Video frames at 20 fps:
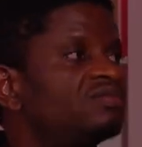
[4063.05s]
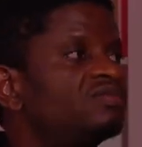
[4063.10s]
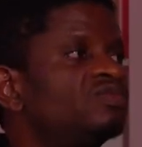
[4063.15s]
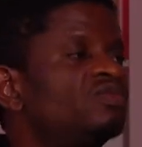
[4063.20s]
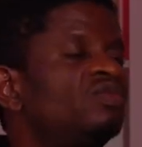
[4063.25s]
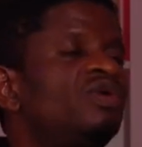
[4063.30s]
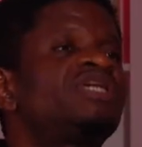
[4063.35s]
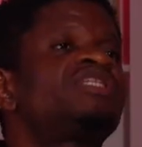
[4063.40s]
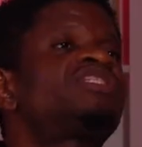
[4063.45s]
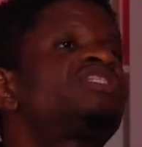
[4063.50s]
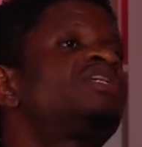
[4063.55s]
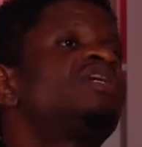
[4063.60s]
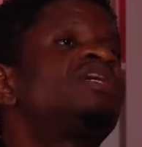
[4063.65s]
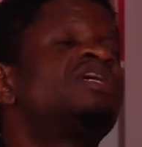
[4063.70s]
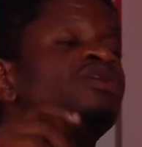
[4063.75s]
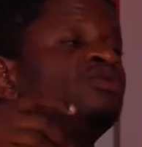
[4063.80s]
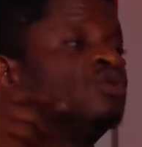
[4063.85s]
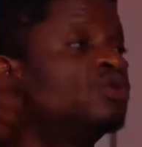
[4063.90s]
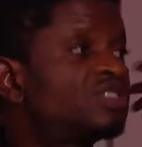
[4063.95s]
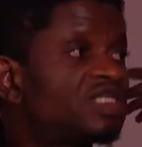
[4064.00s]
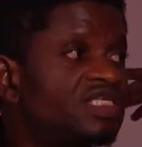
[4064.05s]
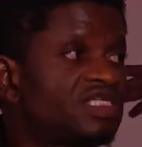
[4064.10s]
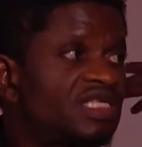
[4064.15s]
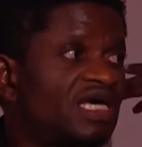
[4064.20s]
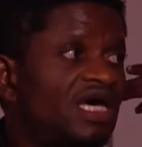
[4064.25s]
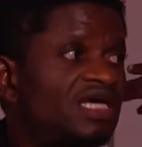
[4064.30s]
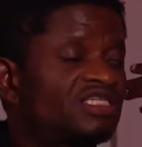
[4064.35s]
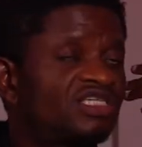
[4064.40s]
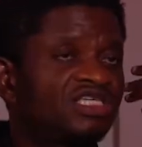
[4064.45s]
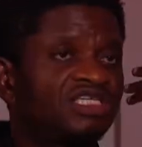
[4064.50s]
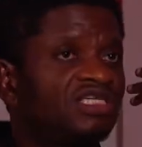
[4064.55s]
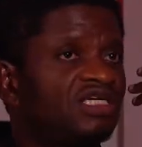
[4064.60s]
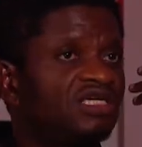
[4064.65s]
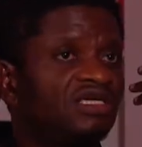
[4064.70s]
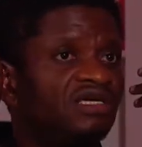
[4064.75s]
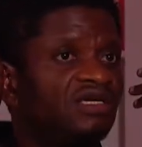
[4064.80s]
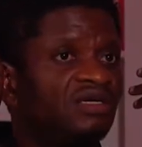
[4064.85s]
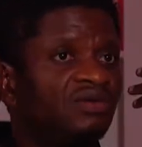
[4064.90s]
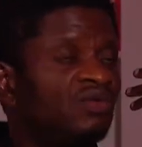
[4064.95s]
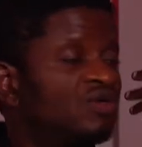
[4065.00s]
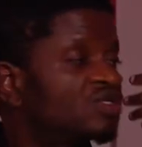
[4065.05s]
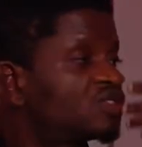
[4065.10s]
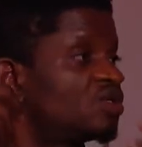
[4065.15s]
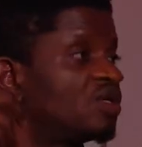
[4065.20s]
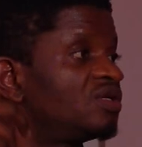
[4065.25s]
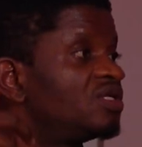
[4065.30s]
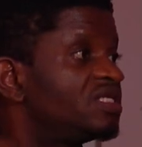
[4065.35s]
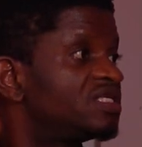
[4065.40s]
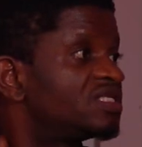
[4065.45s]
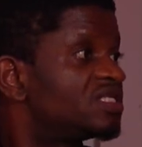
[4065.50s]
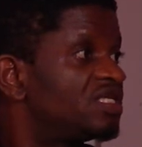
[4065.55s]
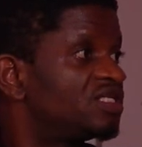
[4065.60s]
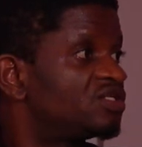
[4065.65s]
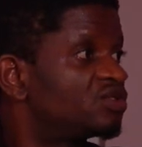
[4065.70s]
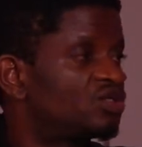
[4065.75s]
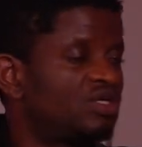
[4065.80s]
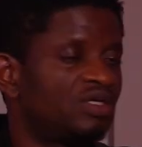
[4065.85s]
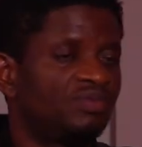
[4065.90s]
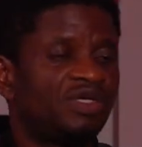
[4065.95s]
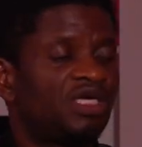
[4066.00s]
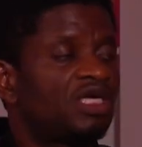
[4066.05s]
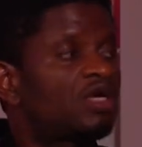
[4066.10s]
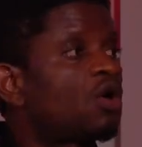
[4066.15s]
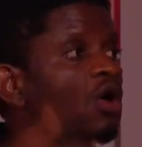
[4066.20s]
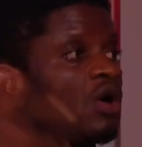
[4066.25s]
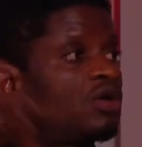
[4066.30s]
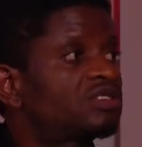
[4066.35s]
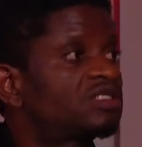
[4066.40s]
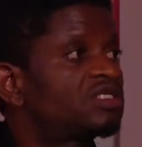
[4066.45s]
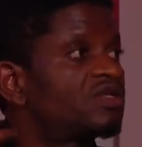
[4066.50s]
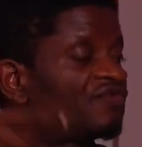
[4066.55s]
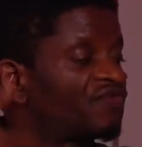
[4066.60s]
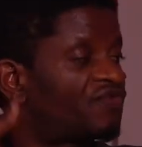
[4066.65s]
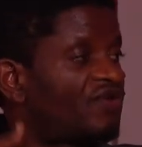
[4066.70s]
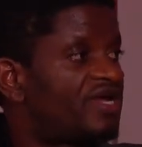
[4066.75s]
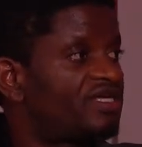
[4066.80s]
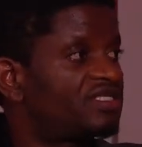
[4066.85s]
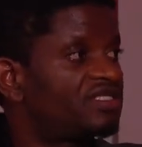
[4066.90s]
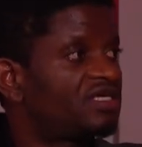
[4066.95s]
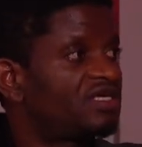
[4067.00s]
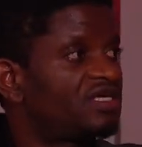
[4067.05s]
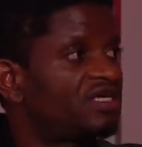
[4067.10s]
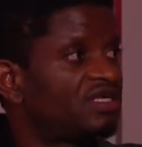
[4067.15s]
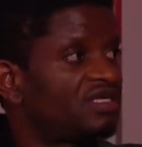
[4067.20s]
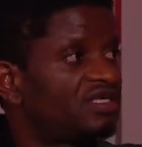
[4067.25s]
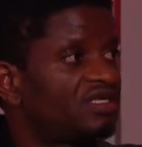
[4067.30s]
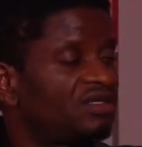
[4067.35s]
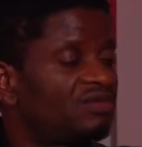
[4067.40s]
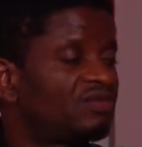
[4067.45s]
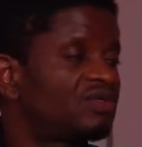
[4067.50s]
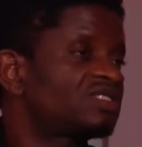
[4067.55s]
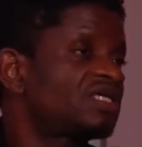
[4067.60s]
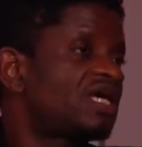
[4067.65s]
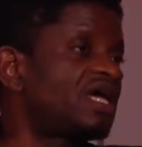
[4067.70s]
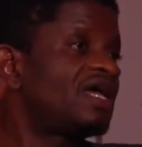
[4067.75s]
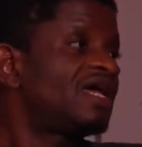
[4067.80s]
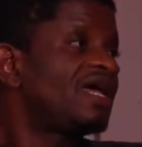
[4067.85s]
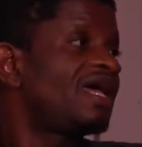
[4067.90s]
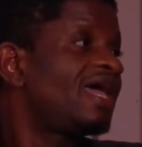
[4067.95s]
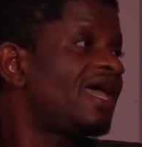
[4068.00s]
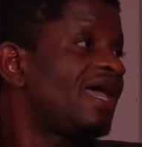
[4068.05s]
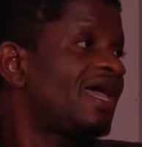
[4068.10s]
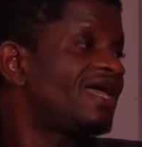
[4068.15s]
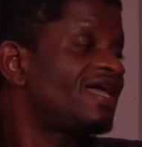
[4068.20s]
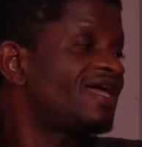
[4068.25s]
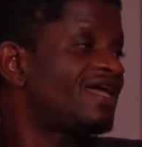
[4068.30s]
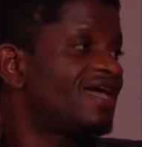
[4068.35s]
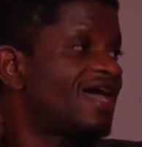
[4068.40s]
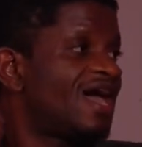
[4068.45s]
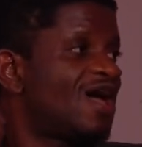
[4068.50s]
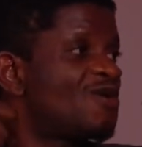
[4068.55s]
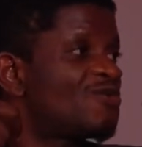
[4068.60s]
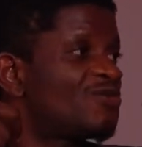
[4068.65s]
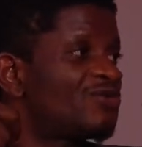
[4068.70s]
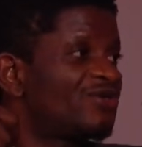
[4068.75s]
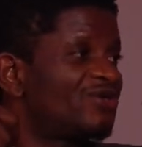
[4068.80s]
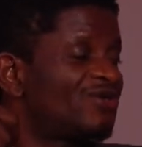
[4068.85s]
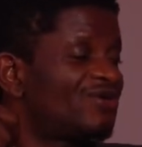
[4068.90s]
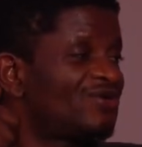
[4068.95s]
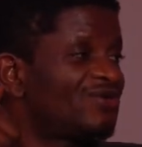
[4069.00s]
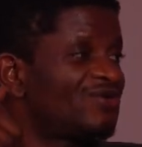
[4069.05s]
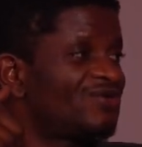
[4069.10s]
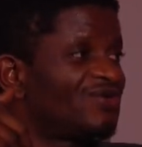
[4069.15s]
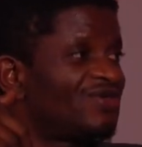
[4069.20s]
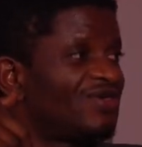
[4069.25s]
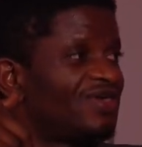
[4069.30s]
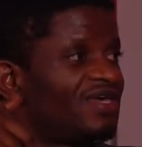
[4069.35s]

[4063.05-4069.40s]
When she, he noticed that she was not listening to him, he called the friend. He was like, hey, how are you?